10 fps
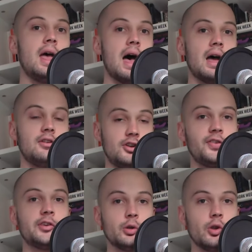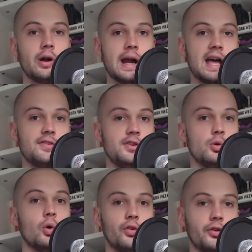just so long as you
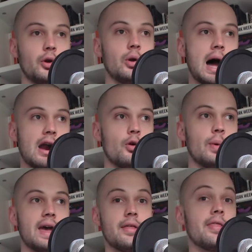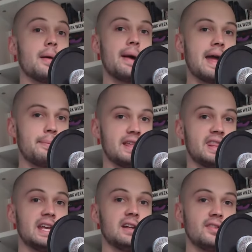also are aware that there might be
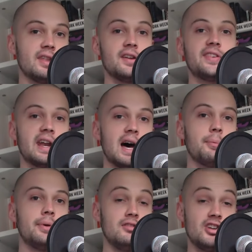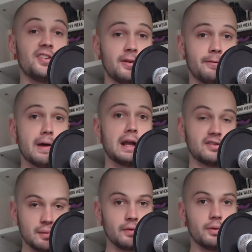things that are set up justifying some
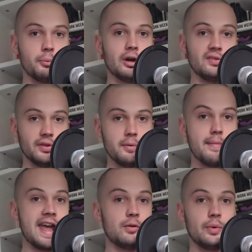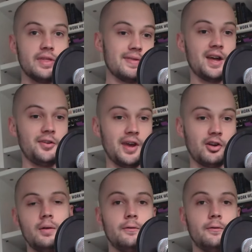of the points that are made within that section.